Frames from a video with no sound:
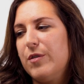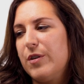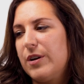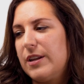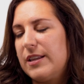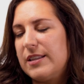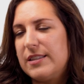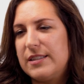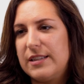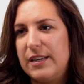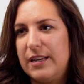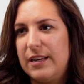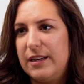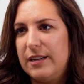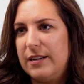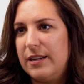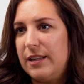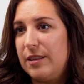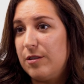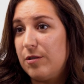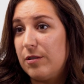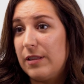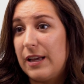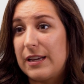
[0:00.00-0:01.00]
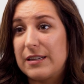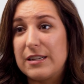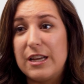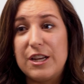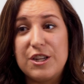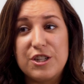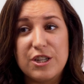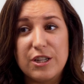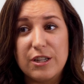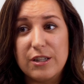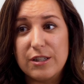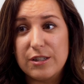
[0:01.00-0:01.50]
already seen either a
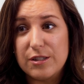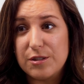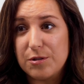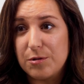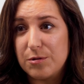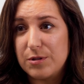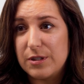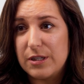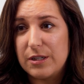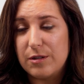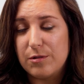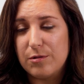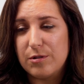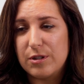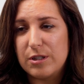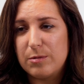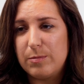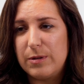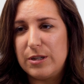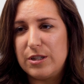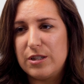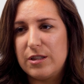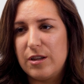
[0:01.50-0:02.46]
lactation consultant or a speech